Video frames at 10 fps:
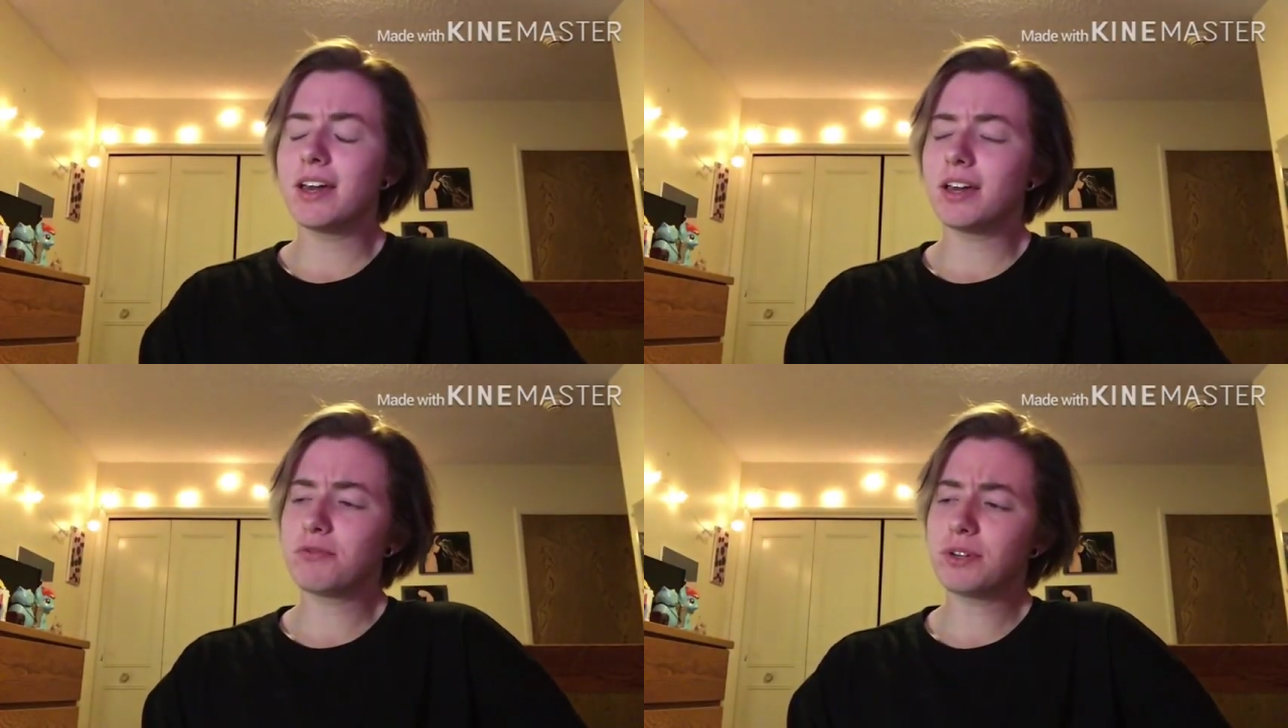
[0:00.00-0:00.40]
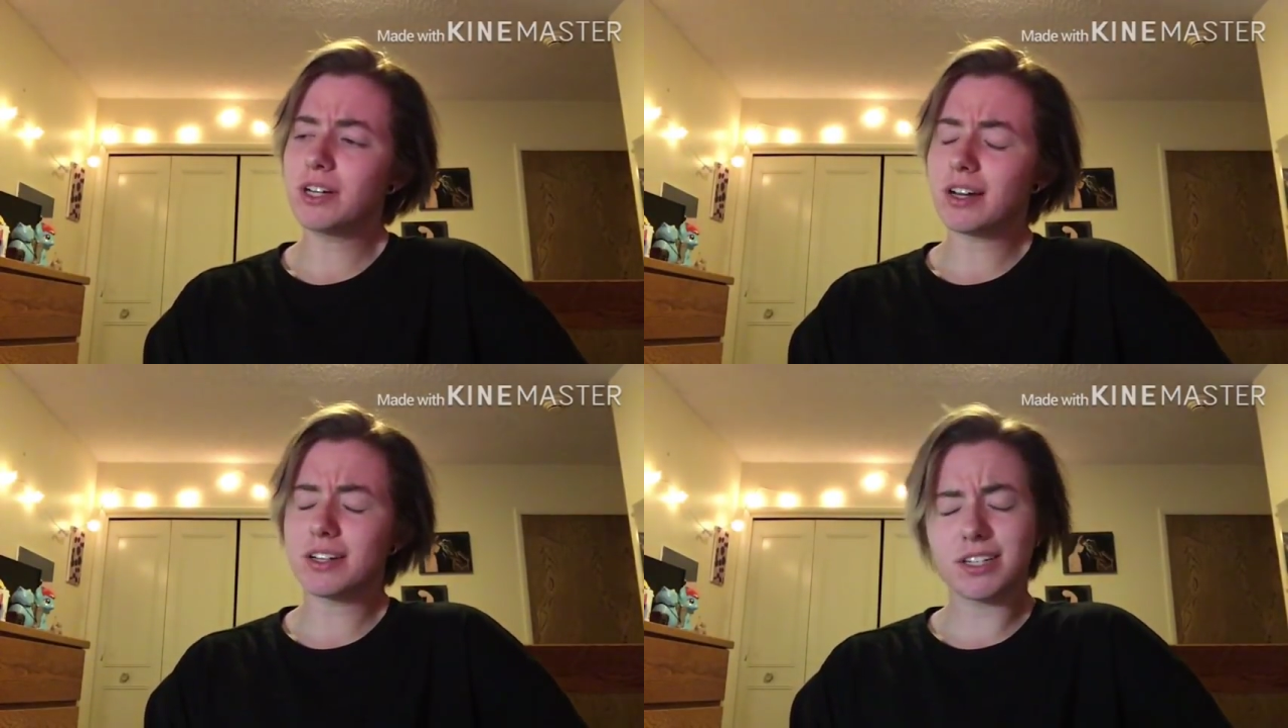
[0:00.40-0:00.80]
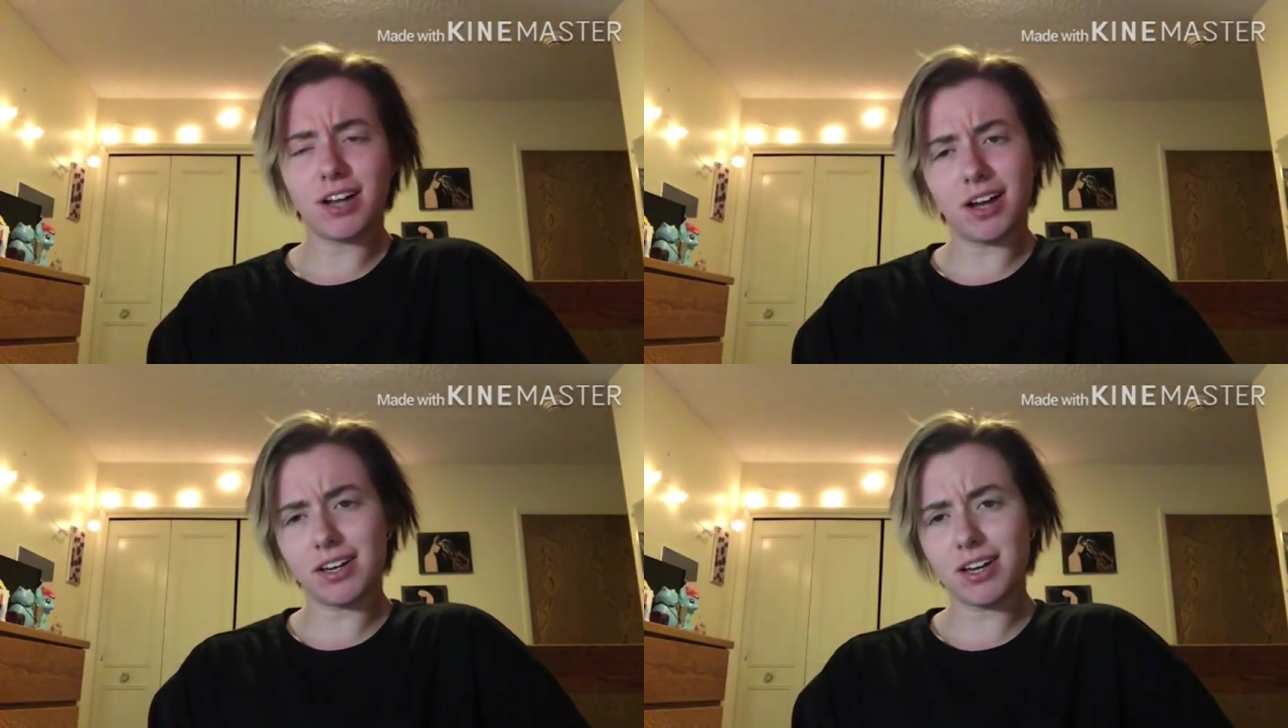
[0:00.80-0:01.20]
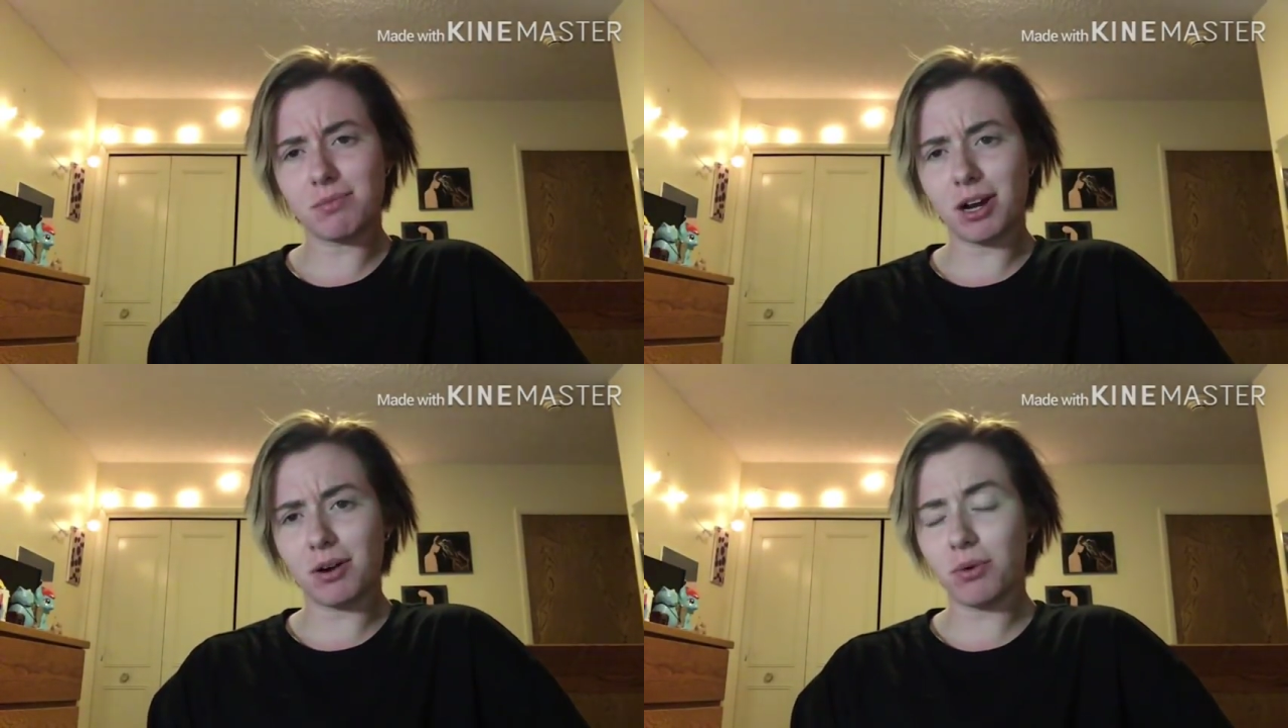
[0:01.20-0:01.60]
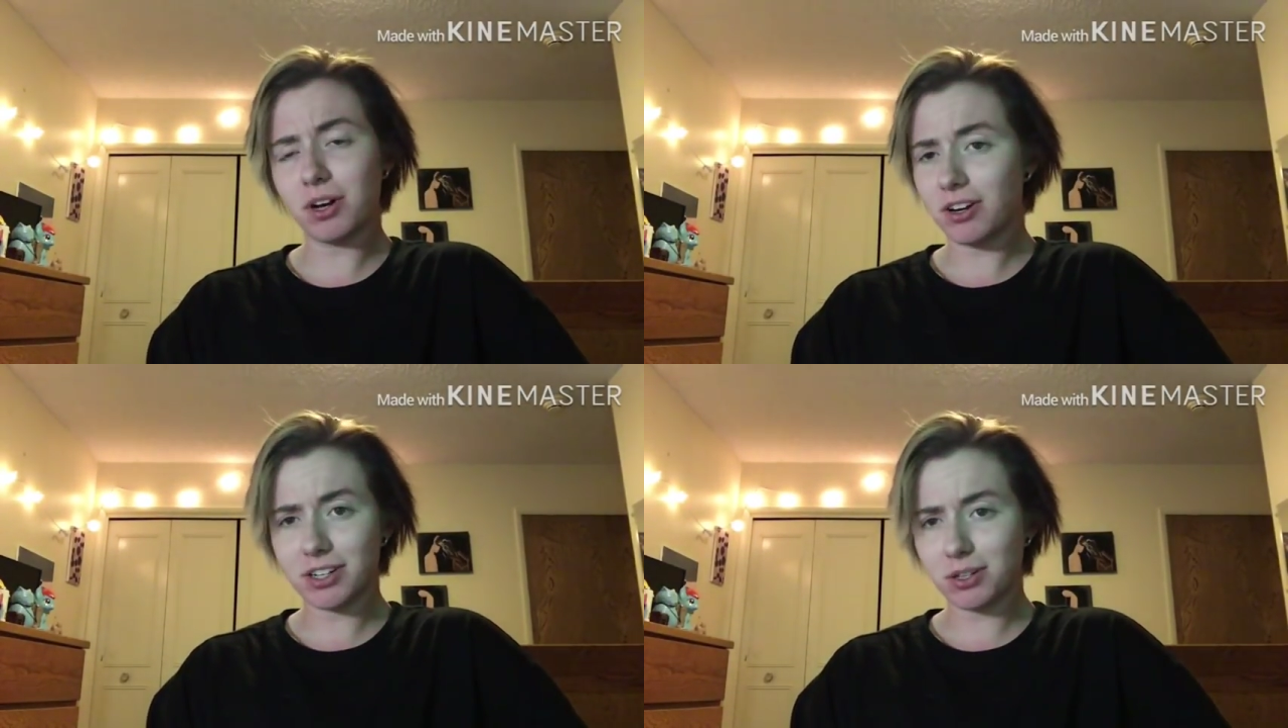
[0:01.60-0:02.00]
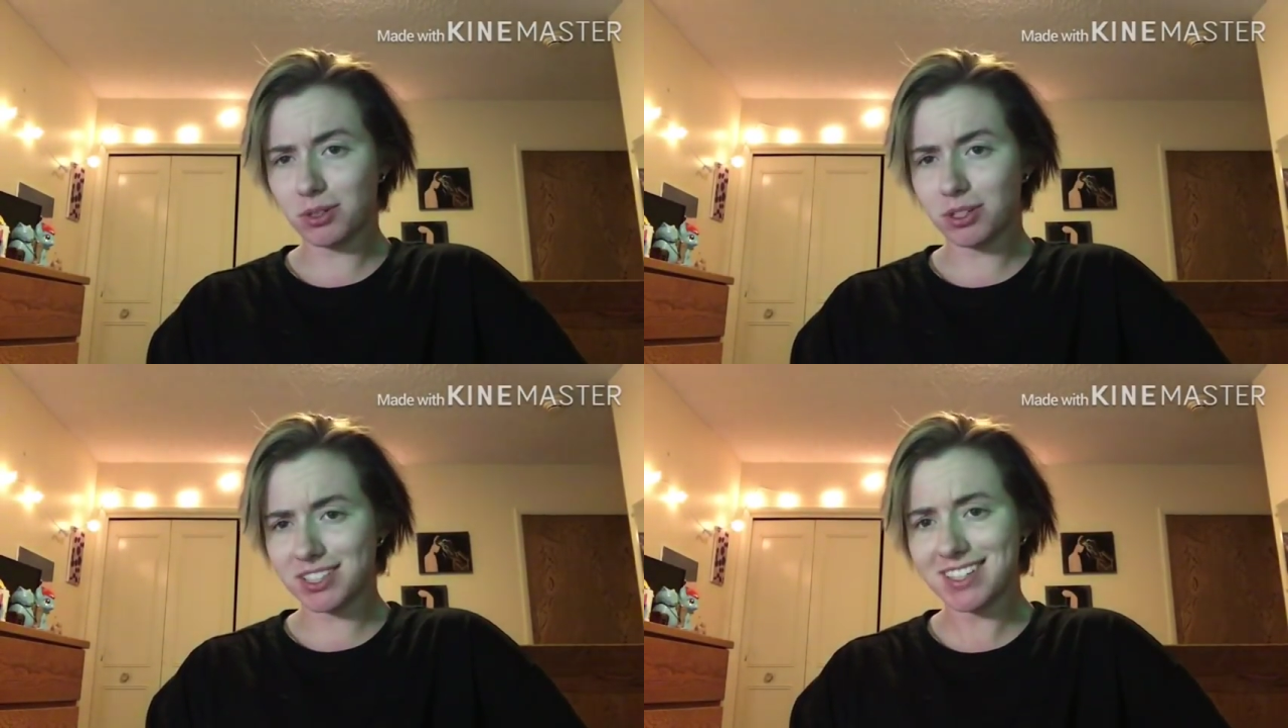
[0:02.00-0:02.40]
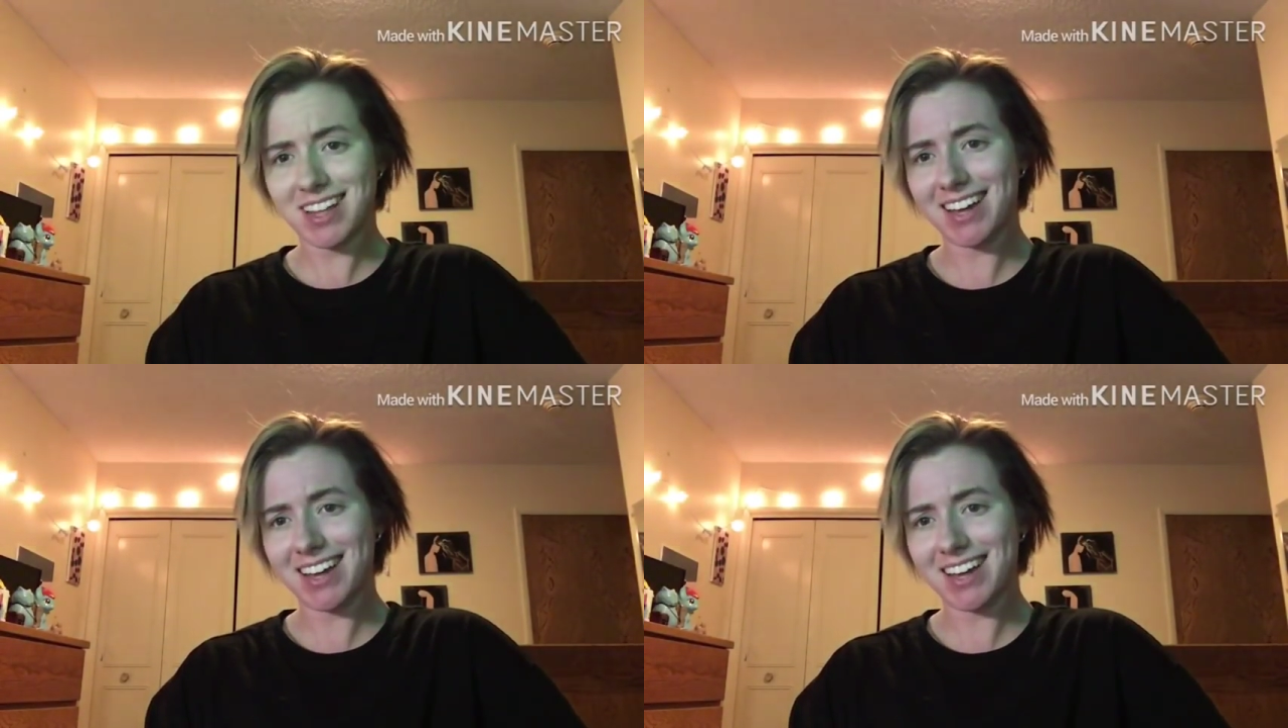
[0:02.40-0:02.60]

if we got into talking about what our inner world is